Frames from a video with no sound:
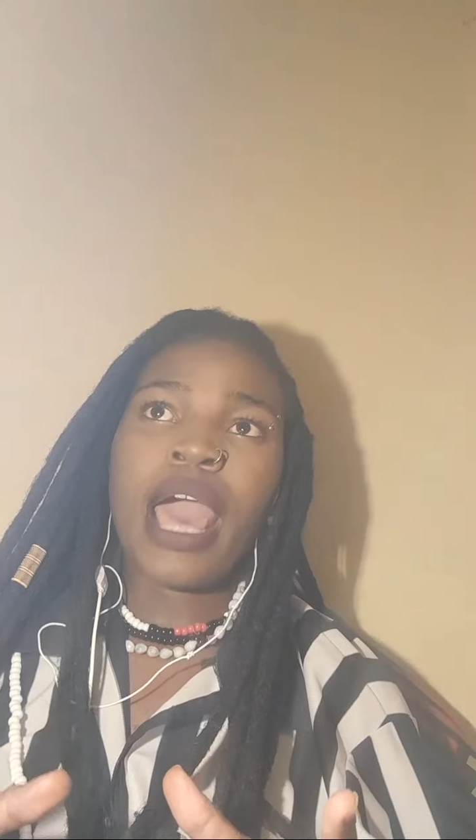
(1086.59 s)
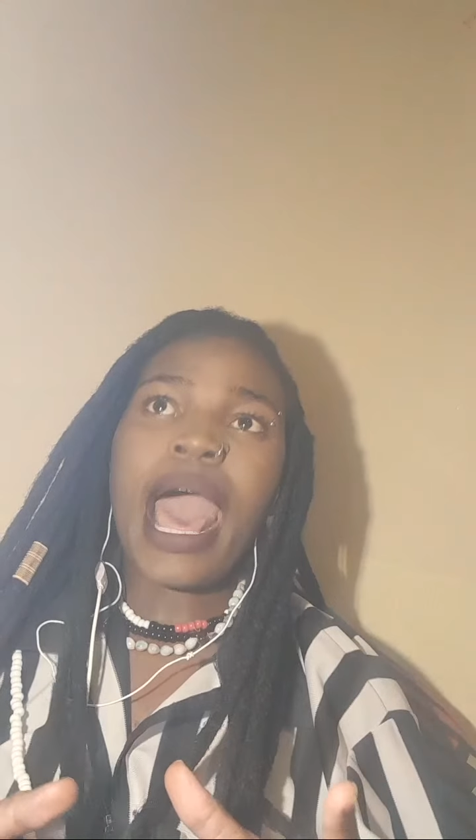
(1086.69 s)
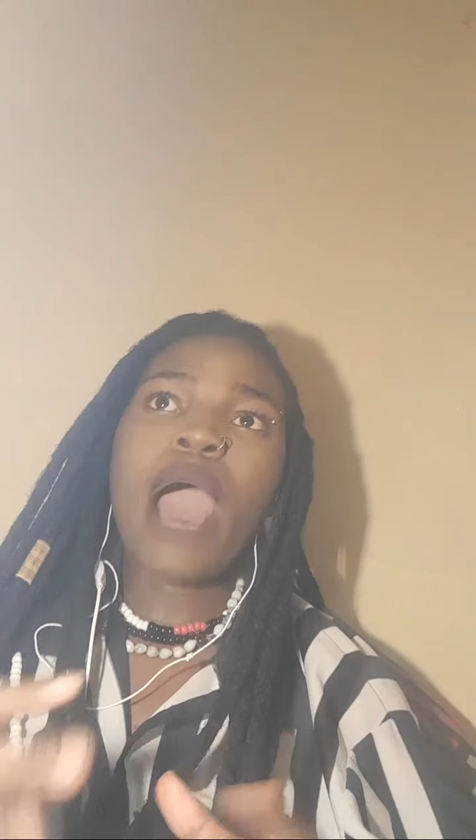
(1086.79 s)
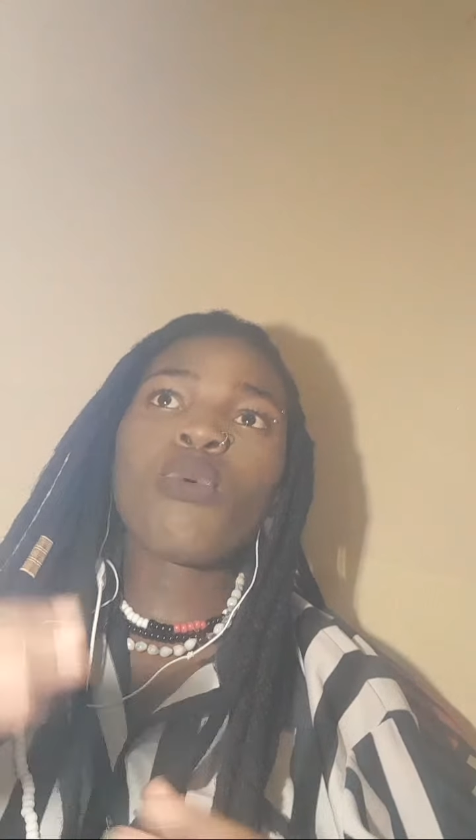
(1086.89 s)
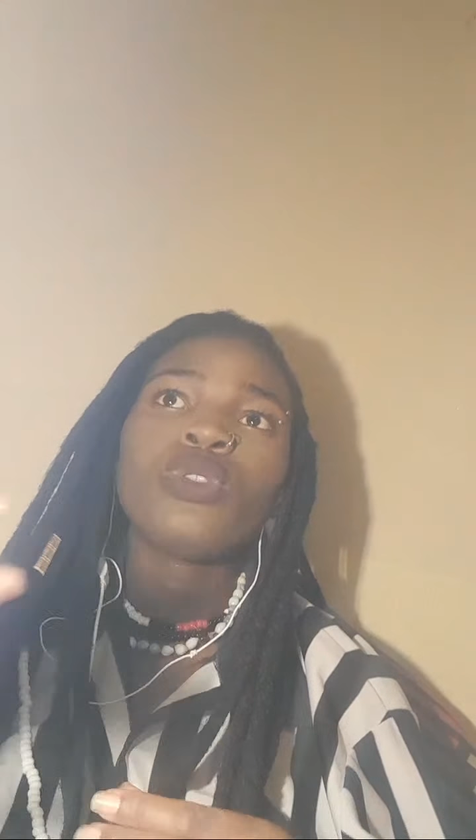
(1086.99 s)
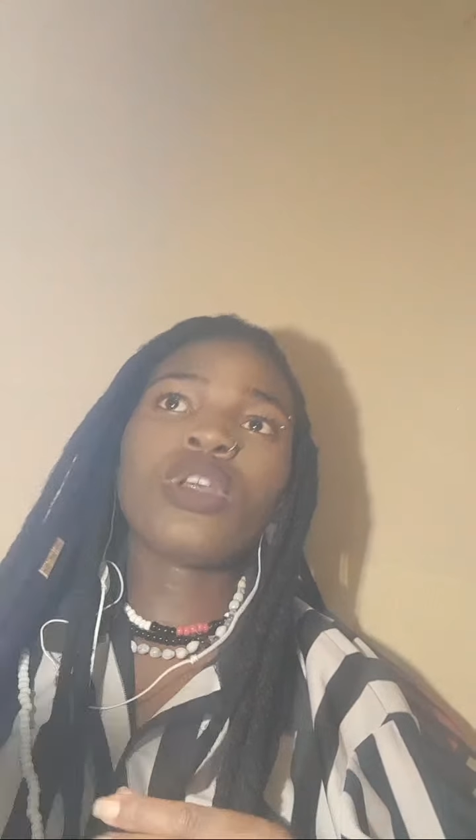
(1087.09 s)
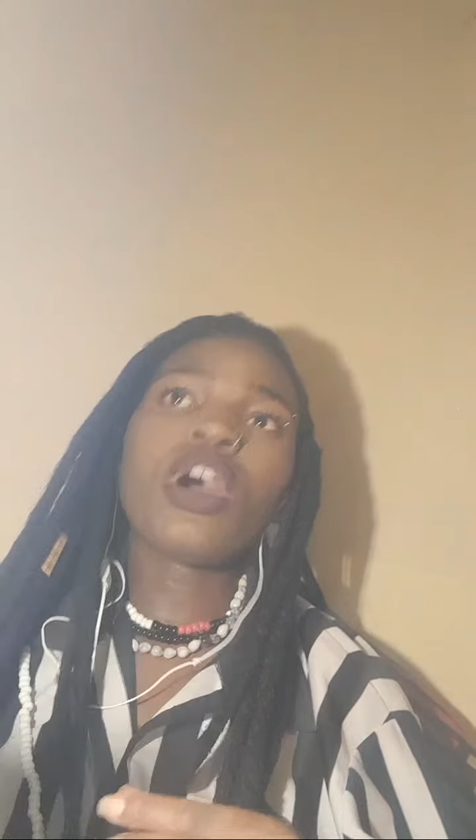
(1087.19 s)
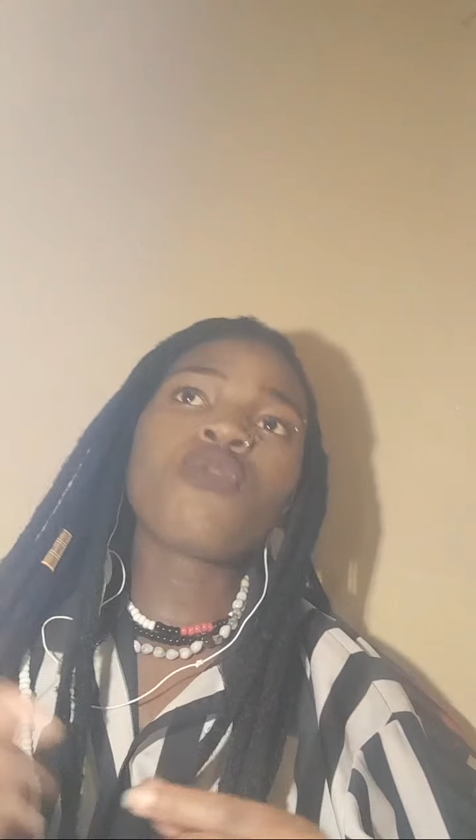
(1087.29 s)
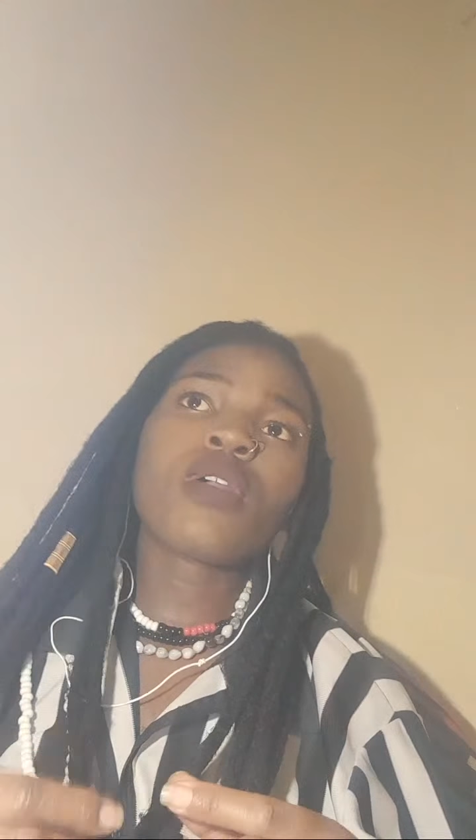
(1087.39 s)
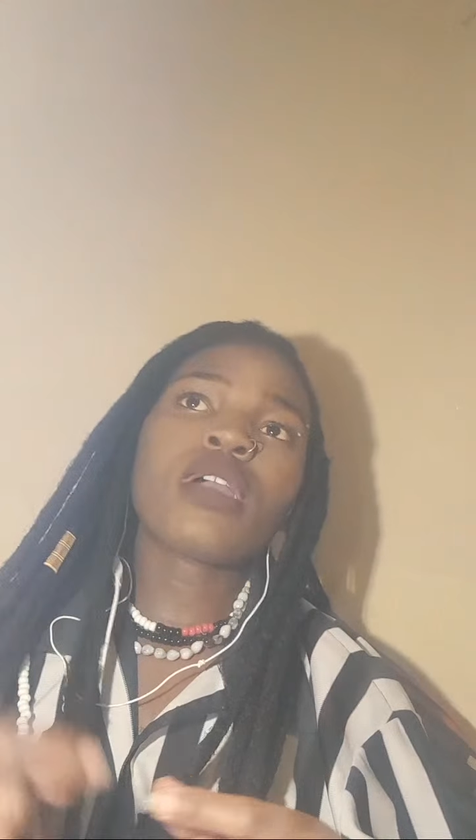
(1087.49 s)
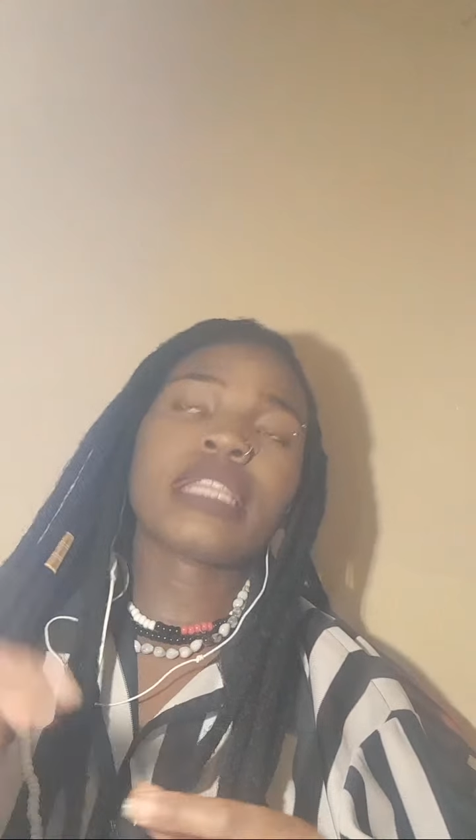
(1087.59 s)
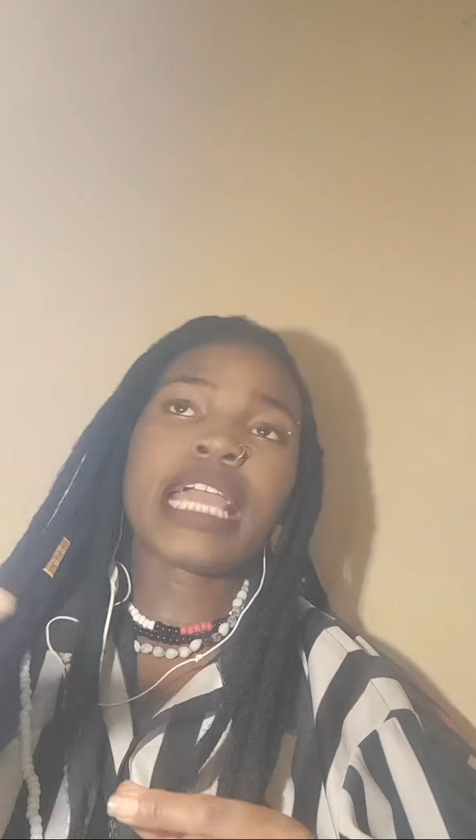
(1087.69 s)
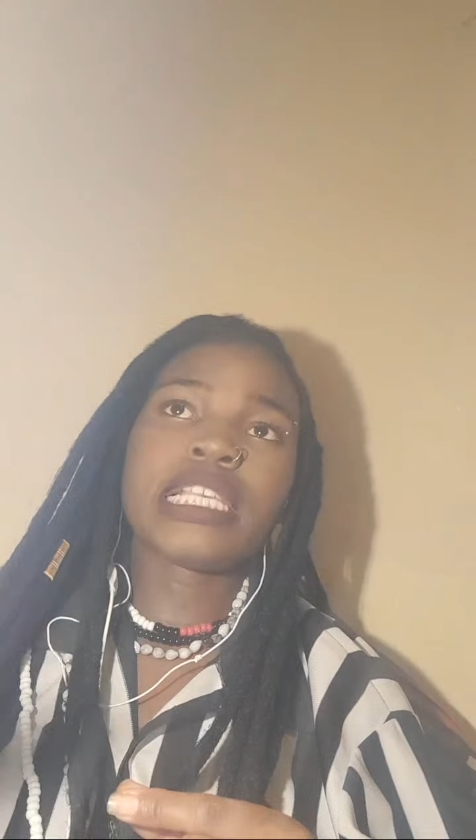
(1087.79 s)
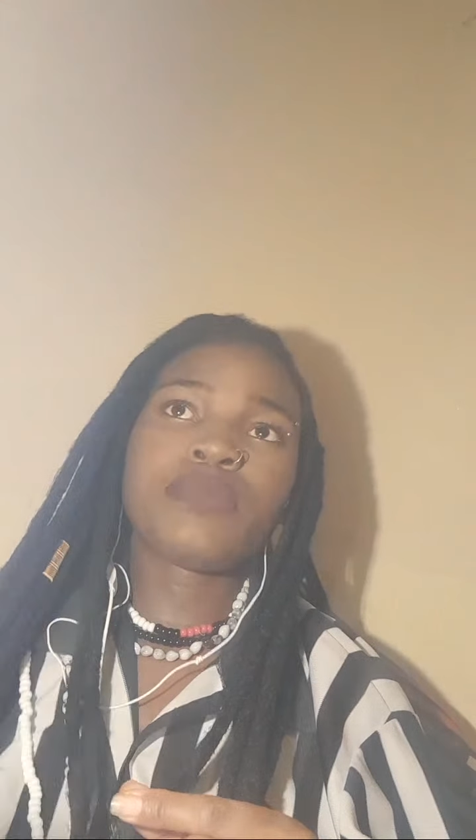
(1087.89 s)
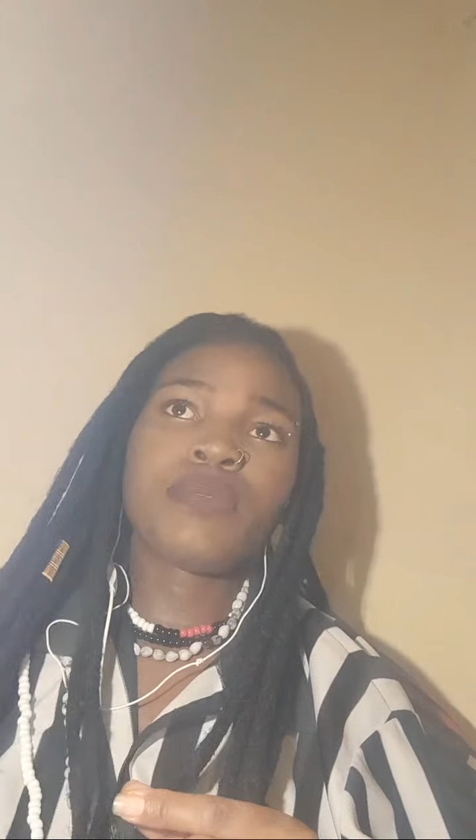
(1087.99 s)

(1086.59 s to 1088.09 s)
I will not recognize